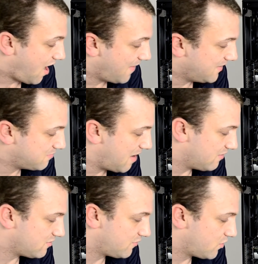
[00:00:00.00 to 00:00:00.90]
These
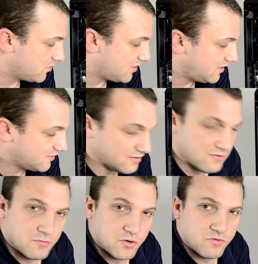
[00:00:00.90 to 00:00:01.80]
mounts, of course, easily
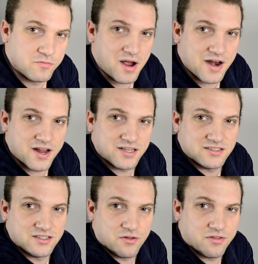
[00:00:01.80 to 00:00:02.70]
removed by a nice
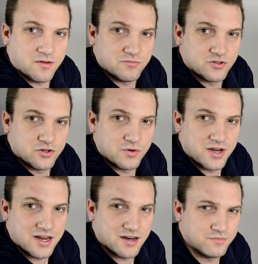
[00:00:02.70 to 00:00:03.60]
little thumb screw
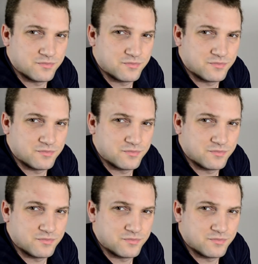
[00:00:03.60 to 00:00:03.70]
here.